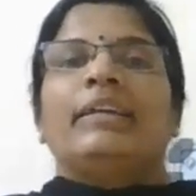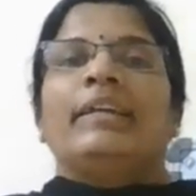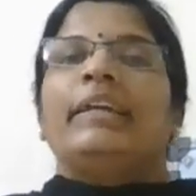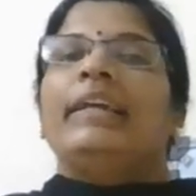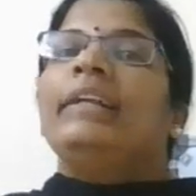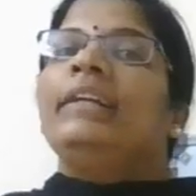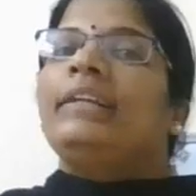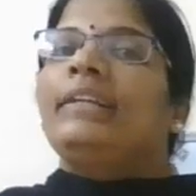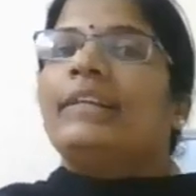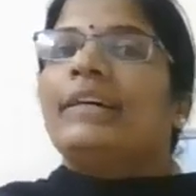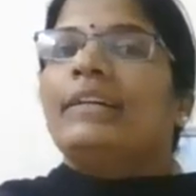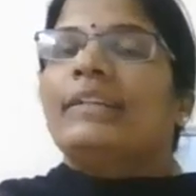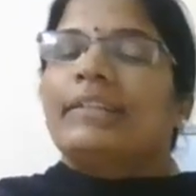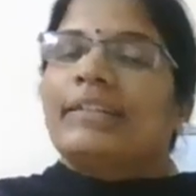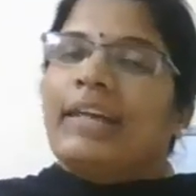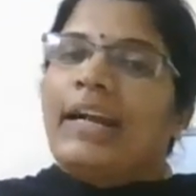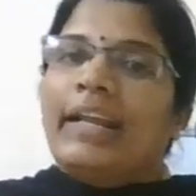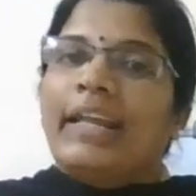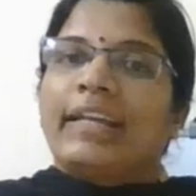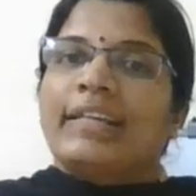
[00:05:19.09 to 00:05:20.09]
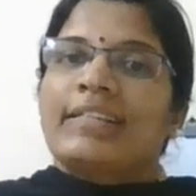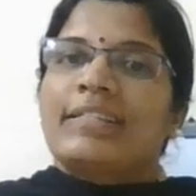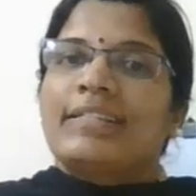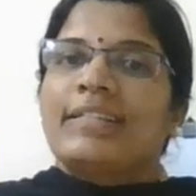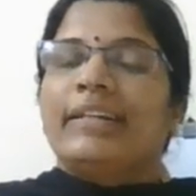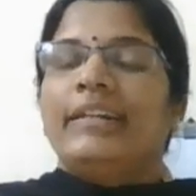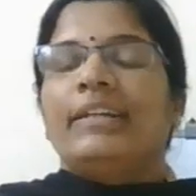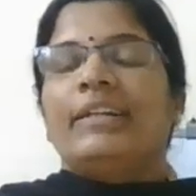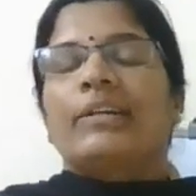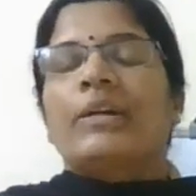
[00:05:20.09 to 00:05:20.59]

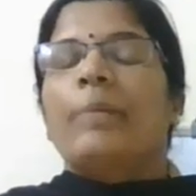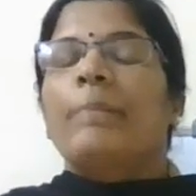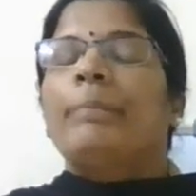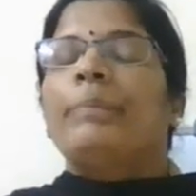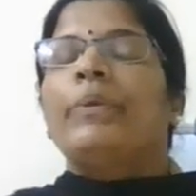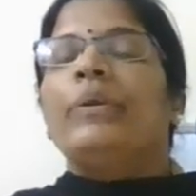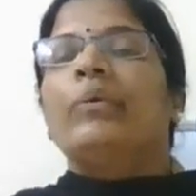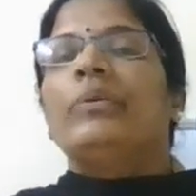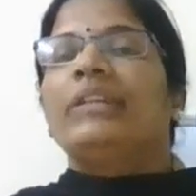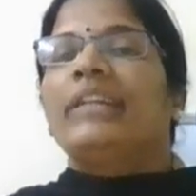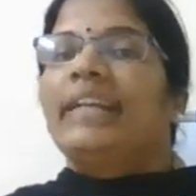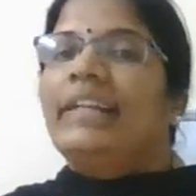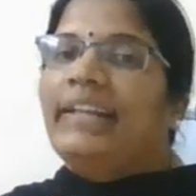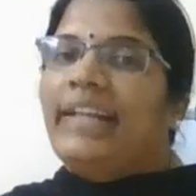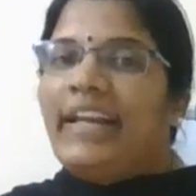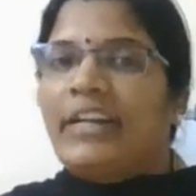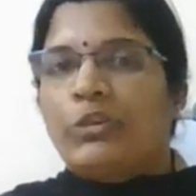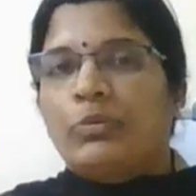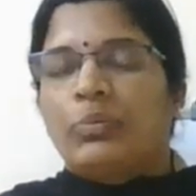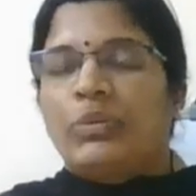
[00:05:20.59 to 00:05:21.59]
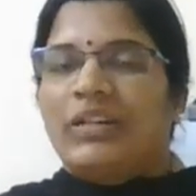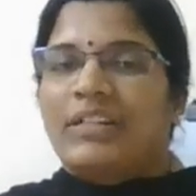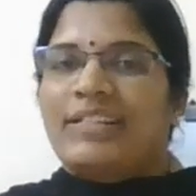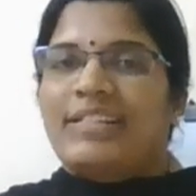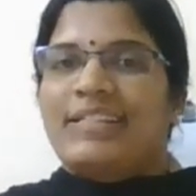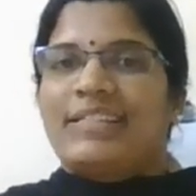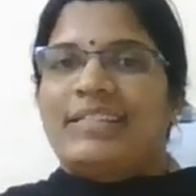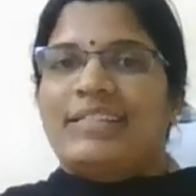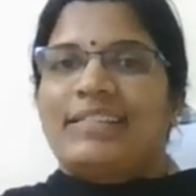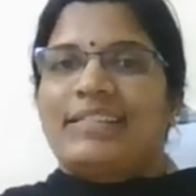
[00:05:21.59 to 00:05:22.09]
interconnected computer
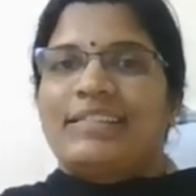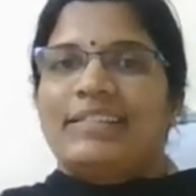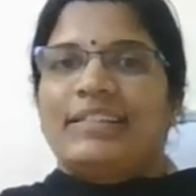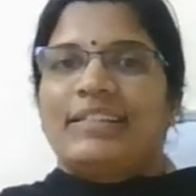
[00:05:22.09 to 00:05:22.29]
networks.